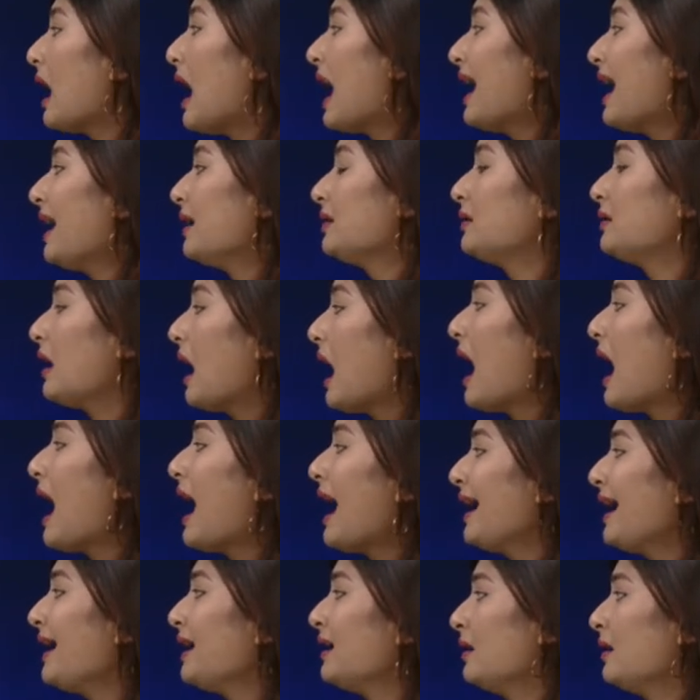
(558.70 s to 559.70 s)
uh, the
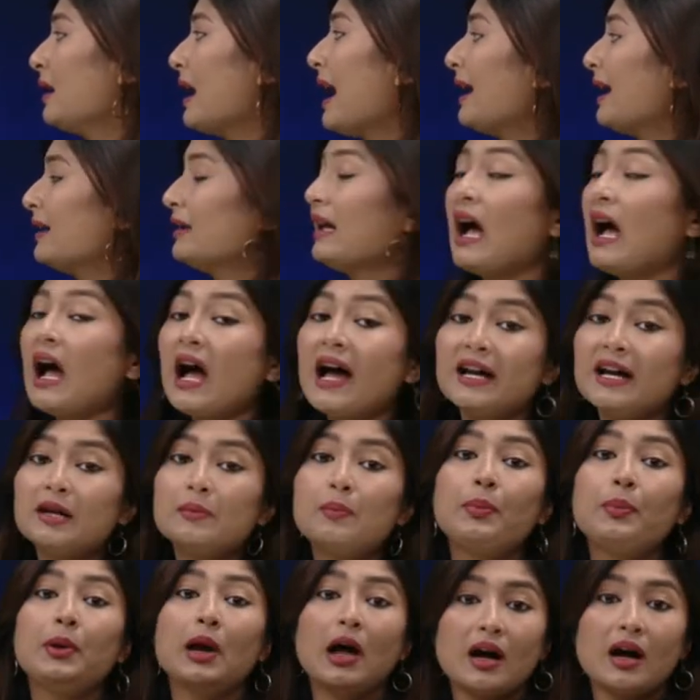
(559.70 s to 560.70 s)
iron and the
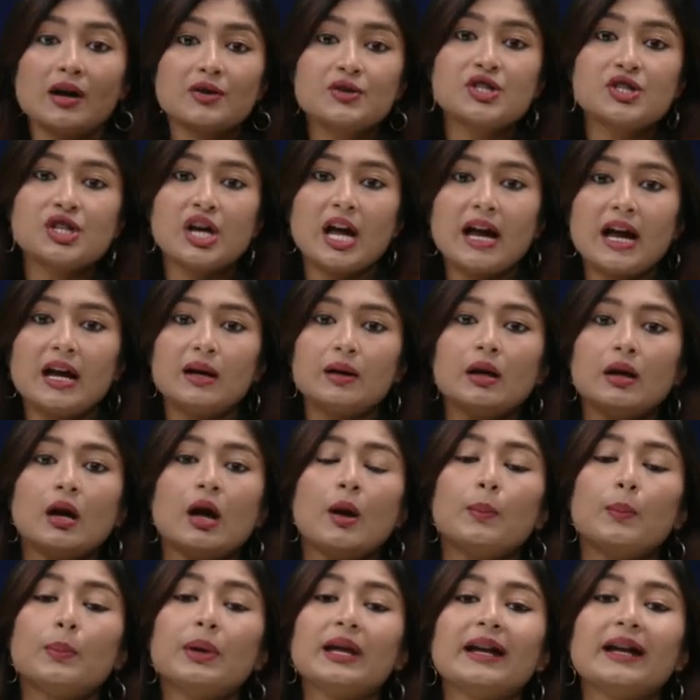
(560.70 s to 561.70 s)
iron plowshare
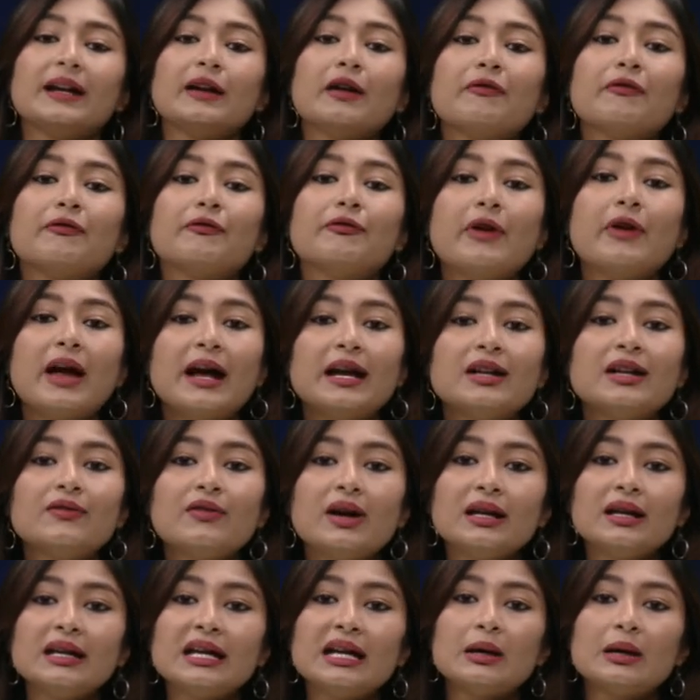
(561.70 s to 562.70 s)
played a very
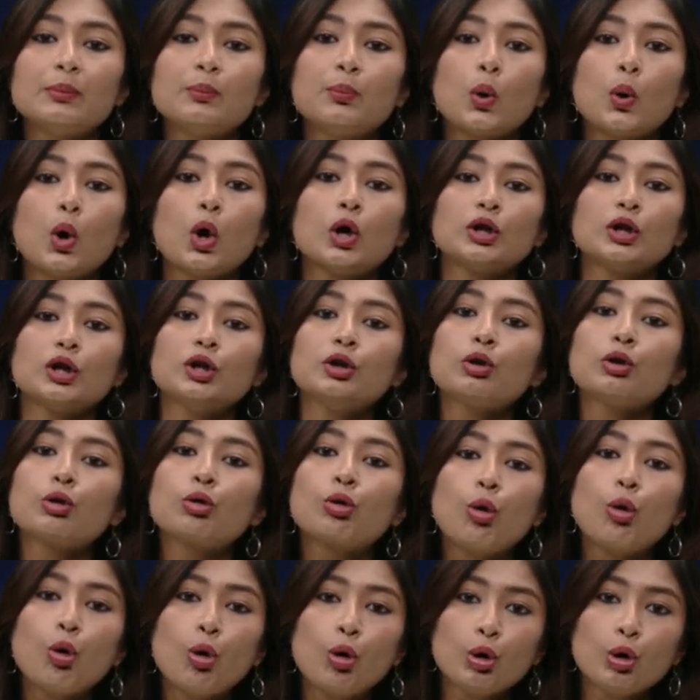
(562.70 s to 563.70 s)
very important
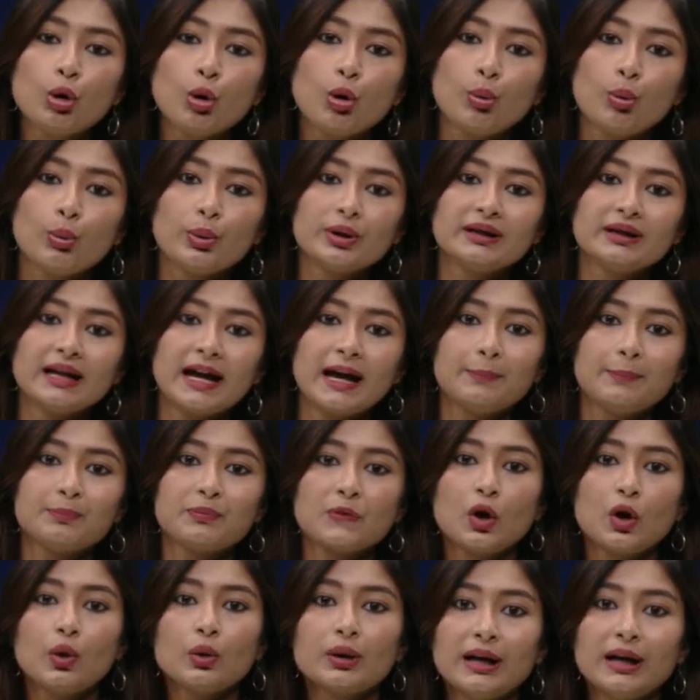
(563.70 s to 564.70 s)
role over there.
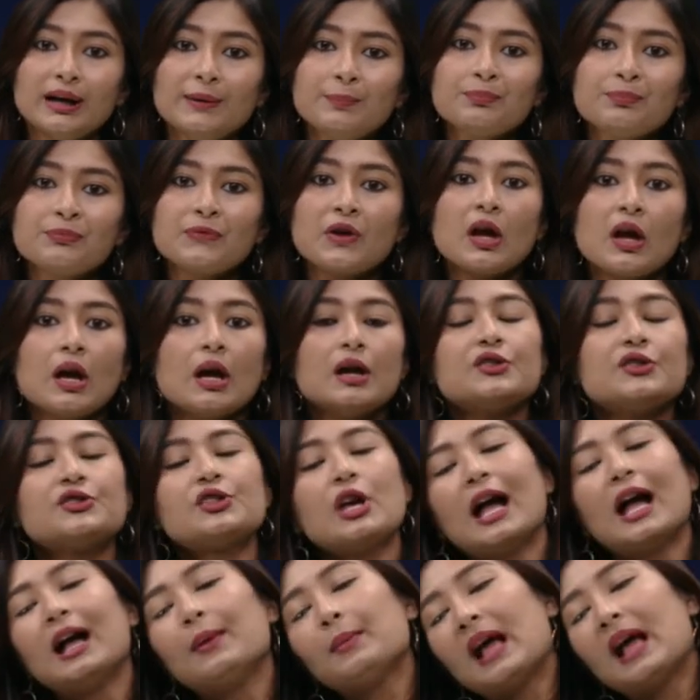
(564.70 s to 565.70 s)
Okay.
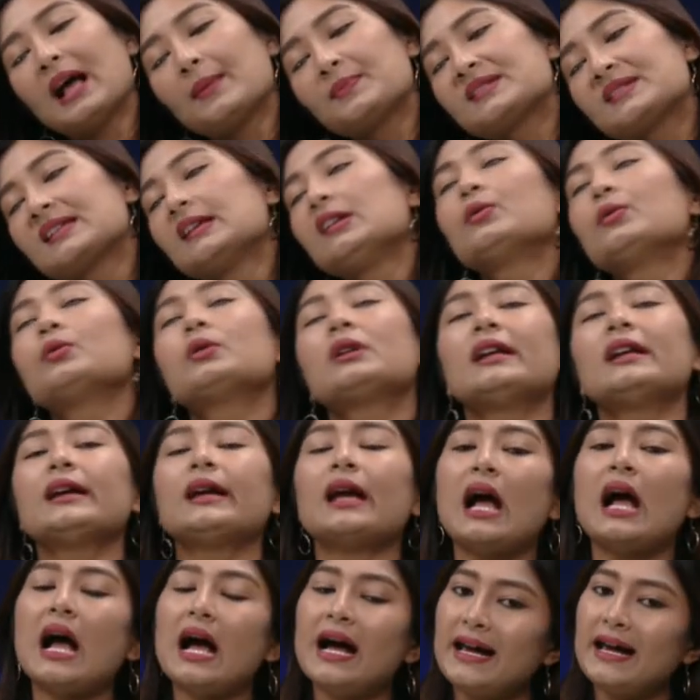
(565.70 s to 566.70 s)
Shyam, absolutely,
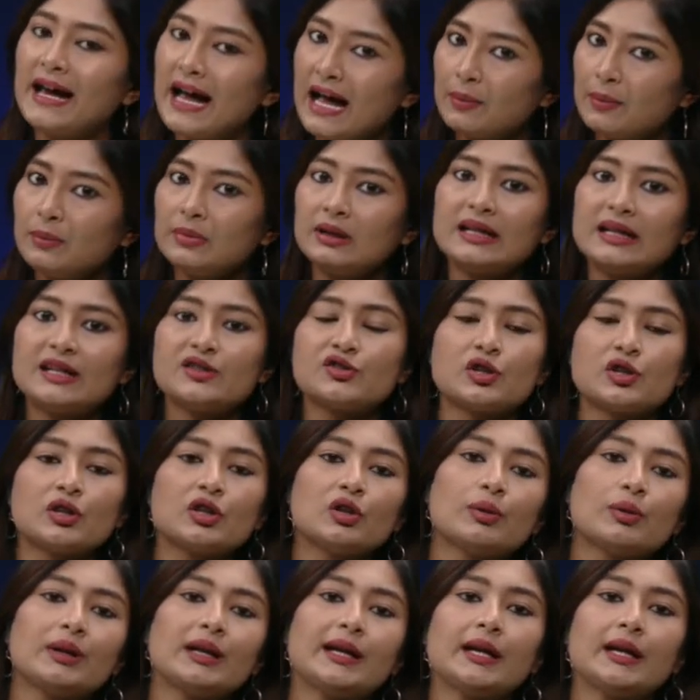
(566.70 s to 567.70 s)
I am teaching
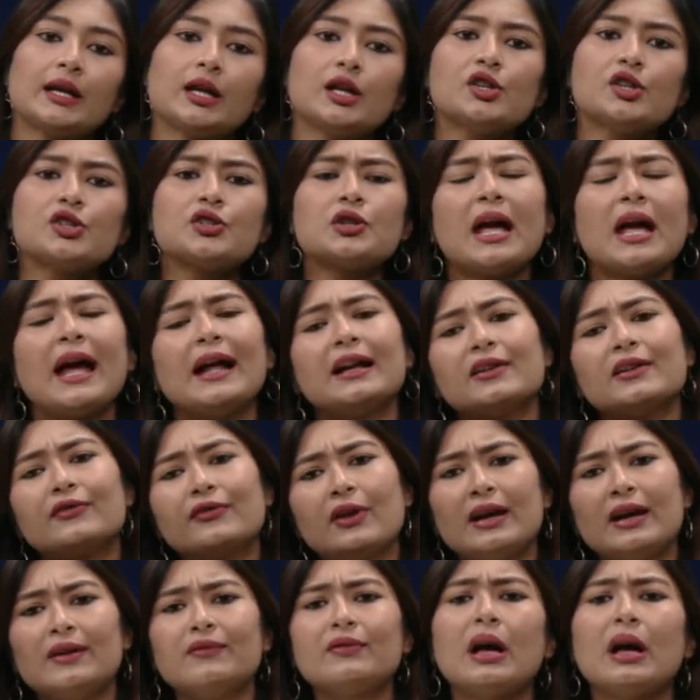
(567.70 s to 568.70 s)
you in English, and
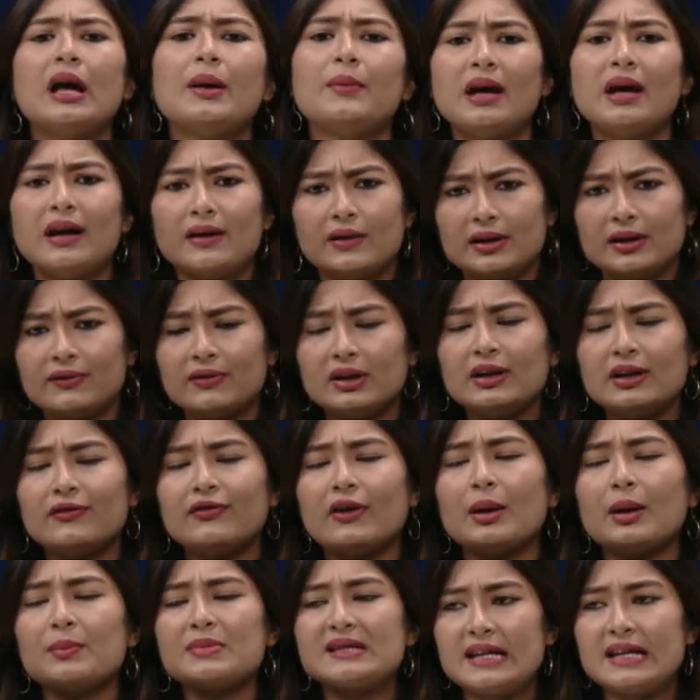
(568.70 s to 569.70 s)
if I've, I, even if
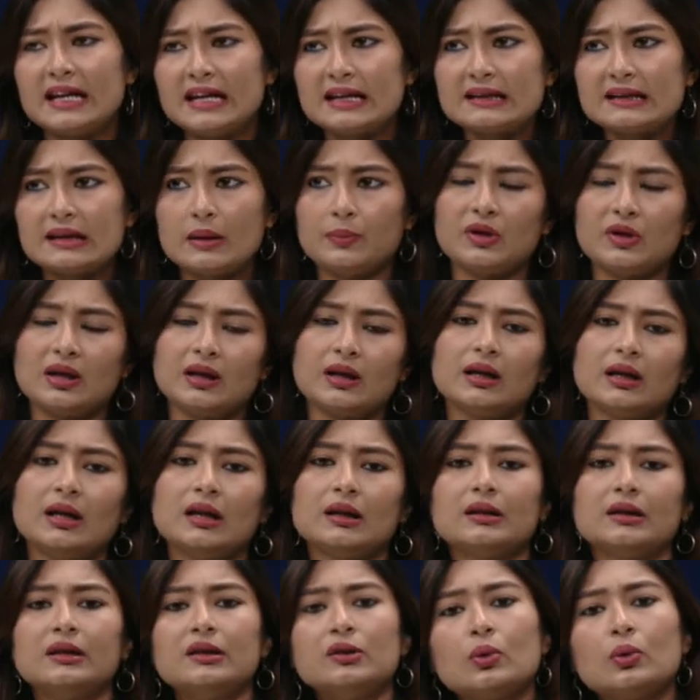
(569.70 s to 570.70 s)
I am saying something in
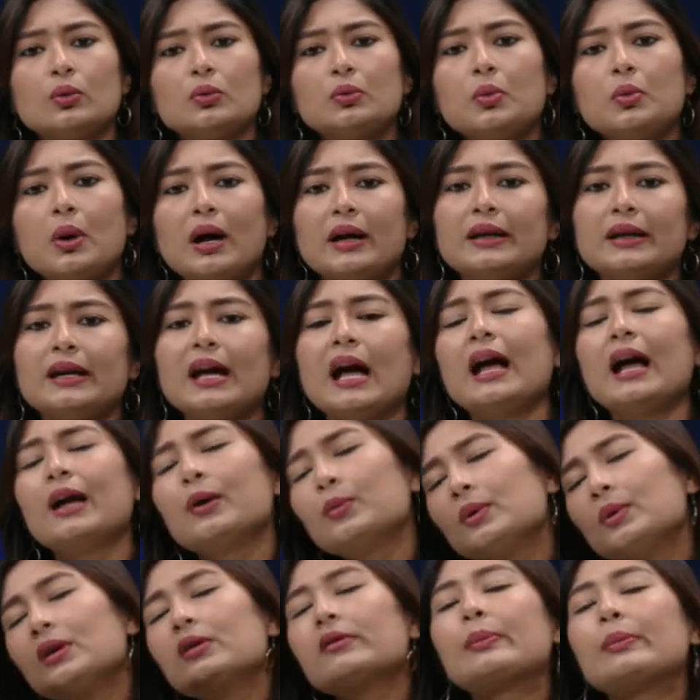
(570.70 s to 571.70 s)
Hindi, don't worry, I
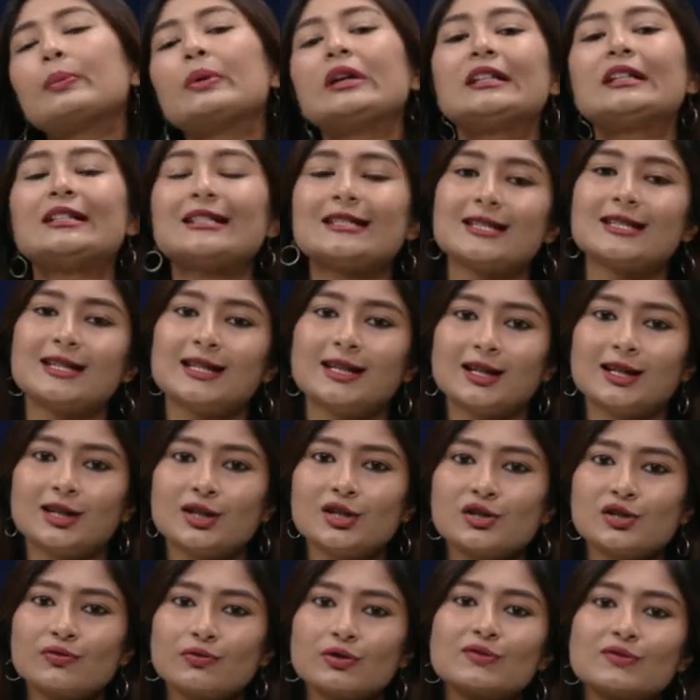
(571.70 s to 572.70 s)
will repeat it in
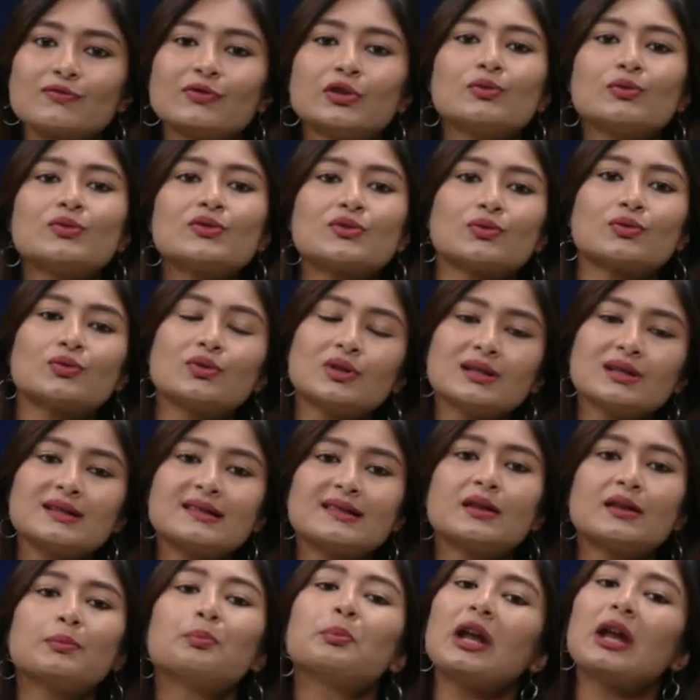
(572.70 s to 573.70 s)
English. For few students,
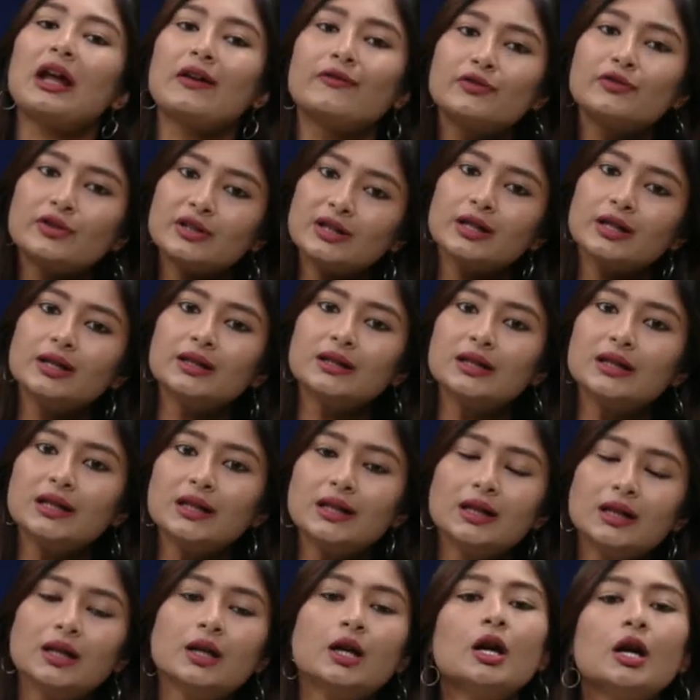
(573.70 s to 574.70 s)
they prefer
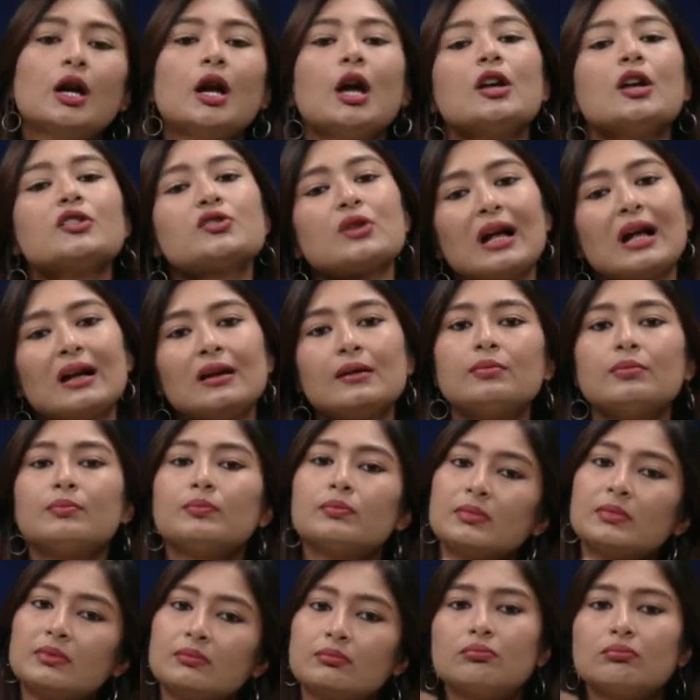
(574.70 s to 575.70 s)
Hindi. So, I'll
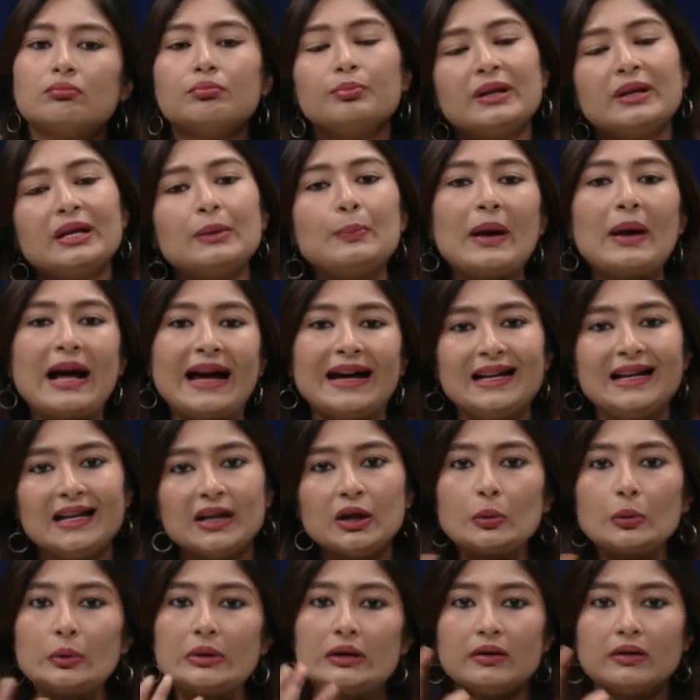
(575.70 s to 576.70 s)
be
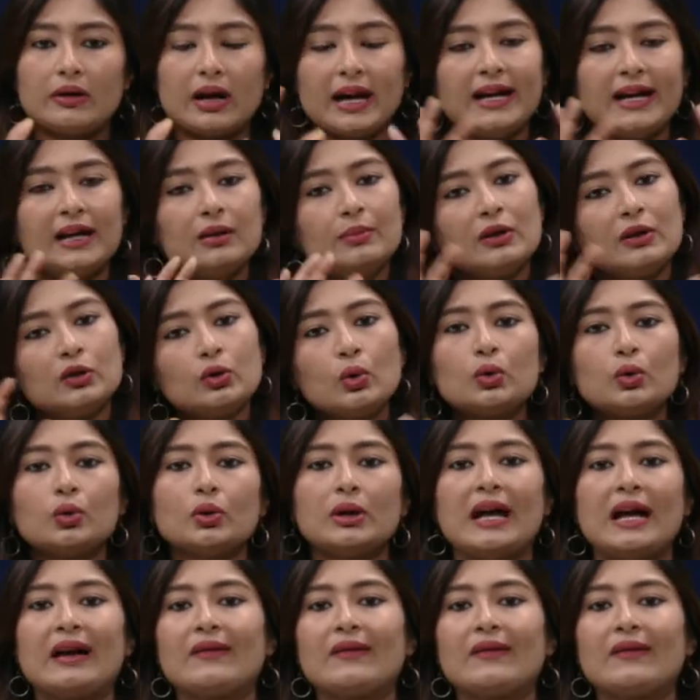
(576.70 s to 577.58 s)
bilingual, right? I will teach